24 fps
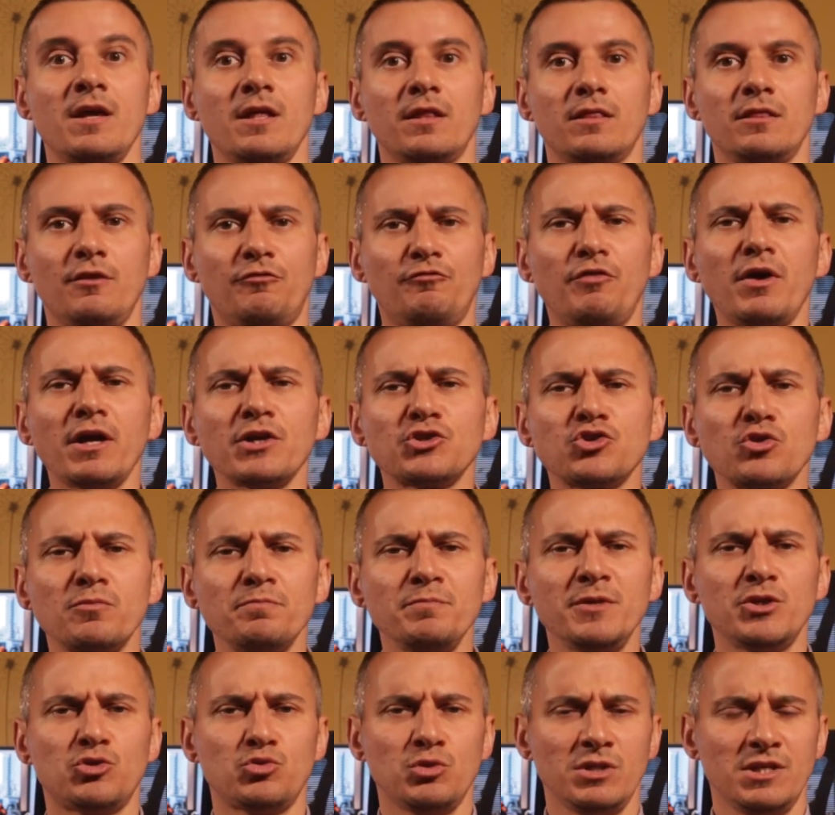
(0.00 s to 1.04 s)
The function
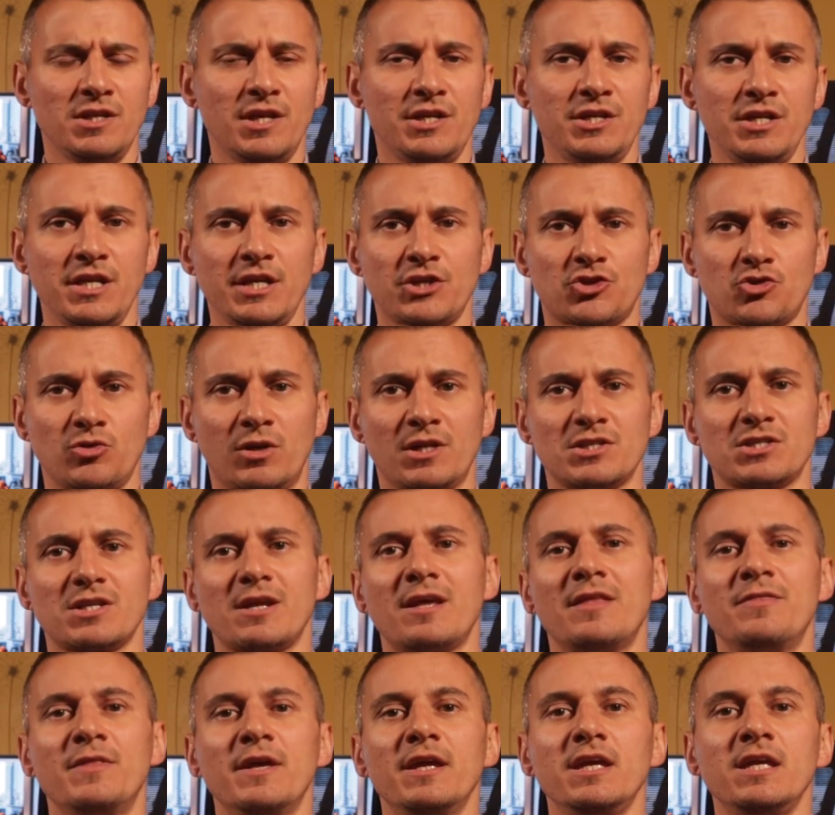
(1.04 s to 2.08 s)
between the naturals
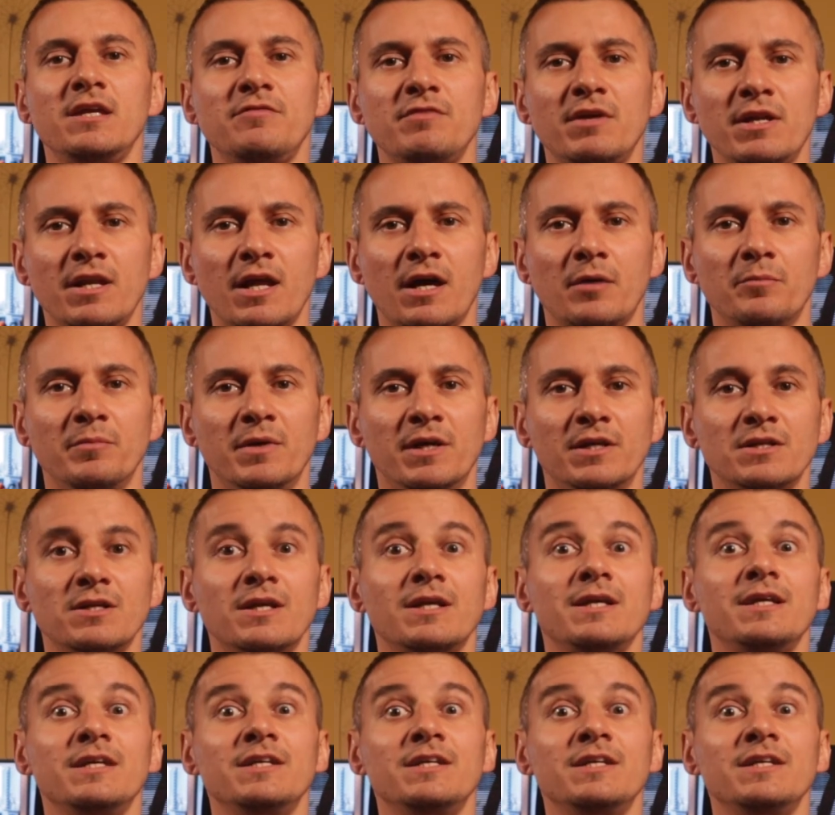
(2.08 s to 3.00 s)
and the even number